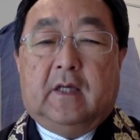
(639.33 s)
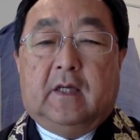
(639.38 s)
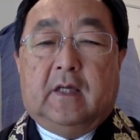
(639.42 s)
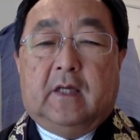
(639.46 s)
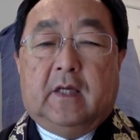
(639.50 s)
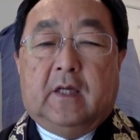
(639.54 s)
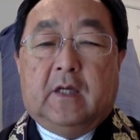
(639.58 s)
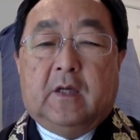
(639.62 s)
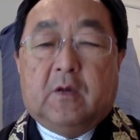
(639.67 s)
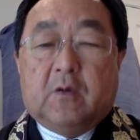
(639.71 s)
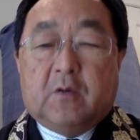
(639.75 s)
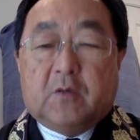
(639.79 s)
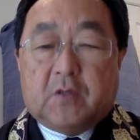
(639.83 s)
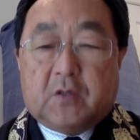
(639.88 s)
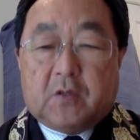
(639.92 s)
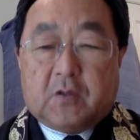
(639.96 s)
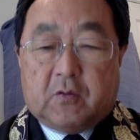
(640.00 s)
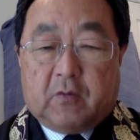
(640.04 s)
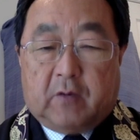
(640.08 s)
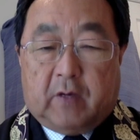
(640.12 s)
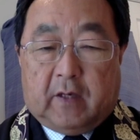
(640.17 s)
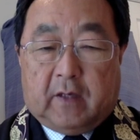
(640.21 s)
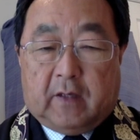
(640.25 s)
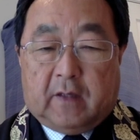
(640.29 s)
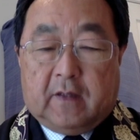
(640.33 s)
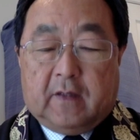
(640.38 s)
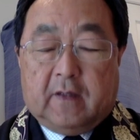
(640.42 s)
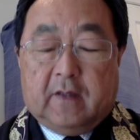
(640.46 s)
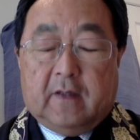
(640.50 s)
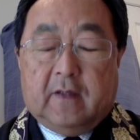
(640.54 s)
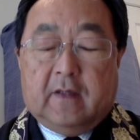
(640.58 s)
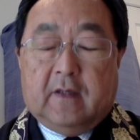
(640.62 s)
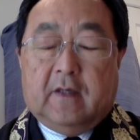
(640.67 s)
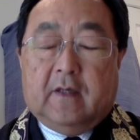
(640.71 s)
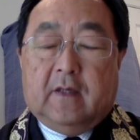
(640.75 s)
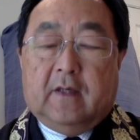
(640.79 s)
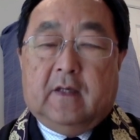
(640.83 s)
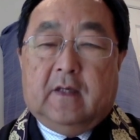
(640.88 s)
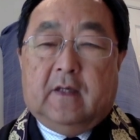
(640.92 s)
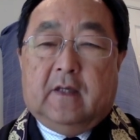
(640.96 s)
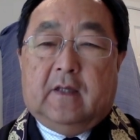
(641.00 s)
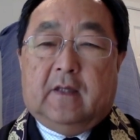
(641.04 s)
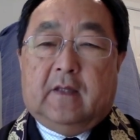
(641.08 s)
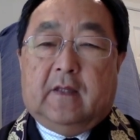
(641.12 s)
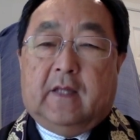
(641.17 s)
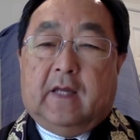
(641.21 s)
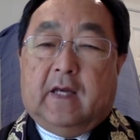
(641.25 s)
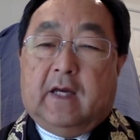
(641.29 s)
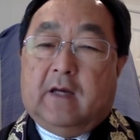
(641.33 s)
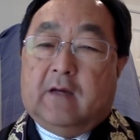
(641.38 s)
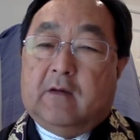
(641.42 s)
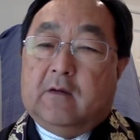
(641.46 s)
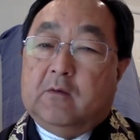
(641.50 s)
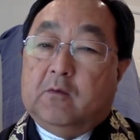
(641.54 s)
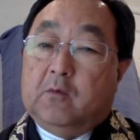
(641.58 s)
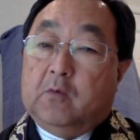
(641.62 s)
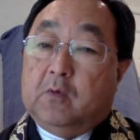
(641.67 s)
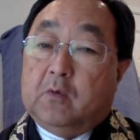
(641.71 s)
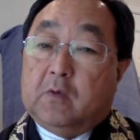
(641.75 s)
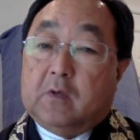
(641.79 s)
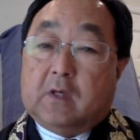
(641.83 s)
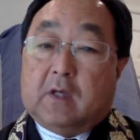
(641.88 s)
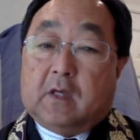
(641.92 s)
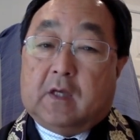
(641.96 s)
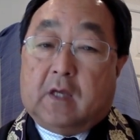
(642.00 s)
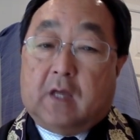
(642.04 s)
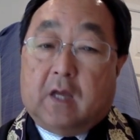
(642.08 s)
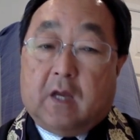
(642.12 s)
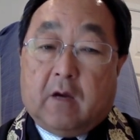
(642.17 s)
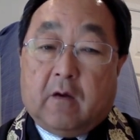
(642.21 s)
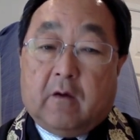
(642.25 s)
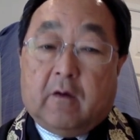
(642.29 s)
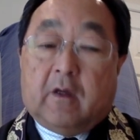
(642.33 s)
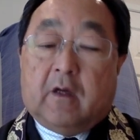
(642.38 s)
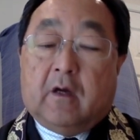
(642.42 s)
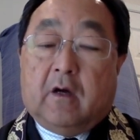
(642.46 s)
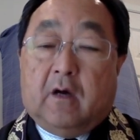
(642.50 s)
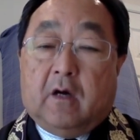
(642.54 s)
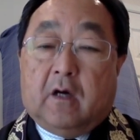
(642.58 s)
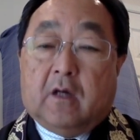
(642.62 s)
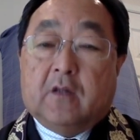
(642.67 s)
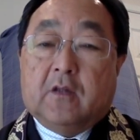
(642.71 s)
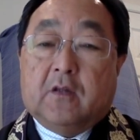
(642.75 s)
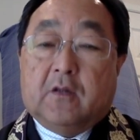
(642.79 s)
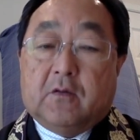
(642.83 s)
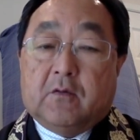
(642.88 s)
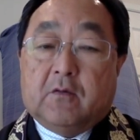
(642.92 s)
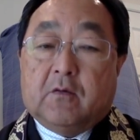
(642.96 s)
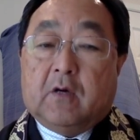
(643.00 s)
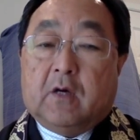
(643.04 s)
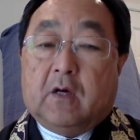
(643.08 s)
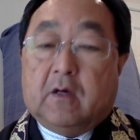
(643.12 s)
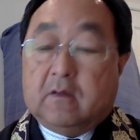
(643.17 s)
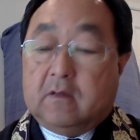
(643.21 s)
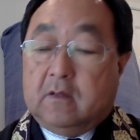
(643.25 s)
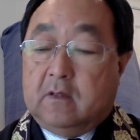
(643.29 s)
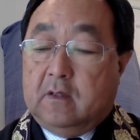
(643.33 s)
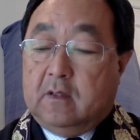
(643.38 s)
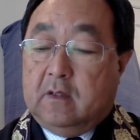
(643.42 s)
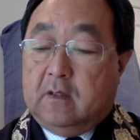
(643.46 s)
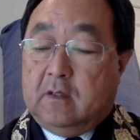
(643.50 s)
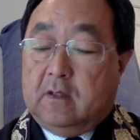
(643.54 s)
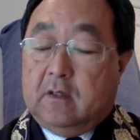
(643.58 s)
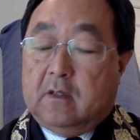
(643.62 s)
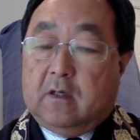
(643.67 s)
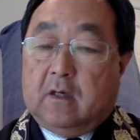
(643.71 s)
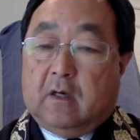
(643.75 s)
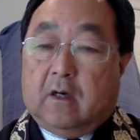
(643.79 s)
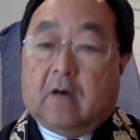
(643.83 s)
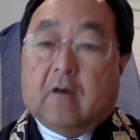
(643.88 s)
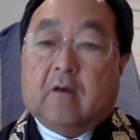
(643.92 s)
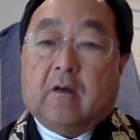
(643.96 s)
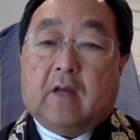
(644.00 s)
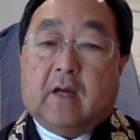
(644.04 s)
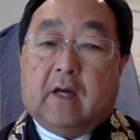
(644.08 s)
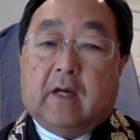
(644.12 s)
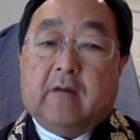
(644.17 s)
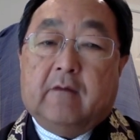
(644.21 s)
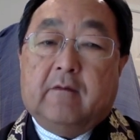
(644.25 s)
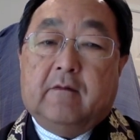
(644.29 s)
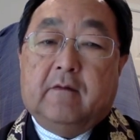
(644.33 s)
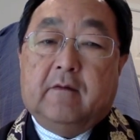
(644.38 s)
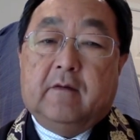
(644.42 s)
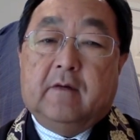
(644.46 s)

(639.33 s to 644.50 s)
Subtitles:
inner strength that will carry on throughout our life.